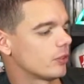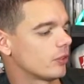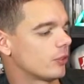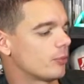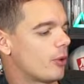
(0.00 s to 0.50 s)

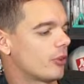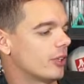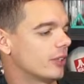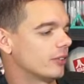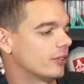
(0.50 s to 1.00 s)
small
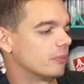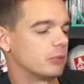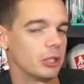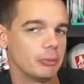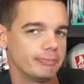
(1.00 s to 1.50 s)
things,
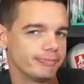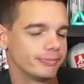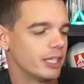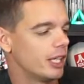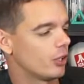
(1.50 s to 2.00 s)

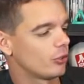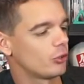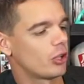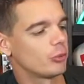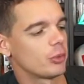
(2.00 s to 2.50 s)
It also
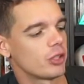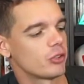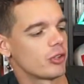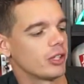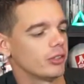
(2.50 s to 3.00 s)
comes with
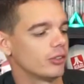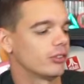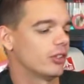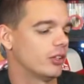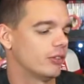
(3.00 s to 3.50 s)
trailers
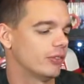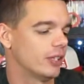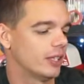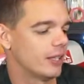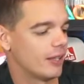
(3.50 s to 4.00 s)
of
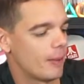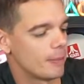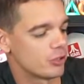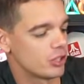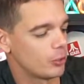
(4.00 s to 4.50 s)

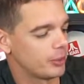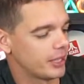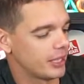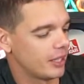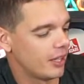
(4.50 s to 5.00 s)
Bushido
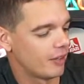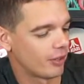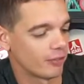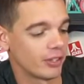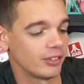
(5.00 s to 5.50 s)
Blade,
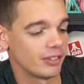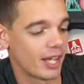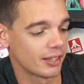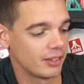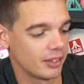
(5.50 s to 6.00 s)
Final Fantasy
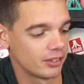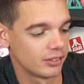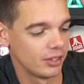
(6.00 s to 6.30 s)
Tactics,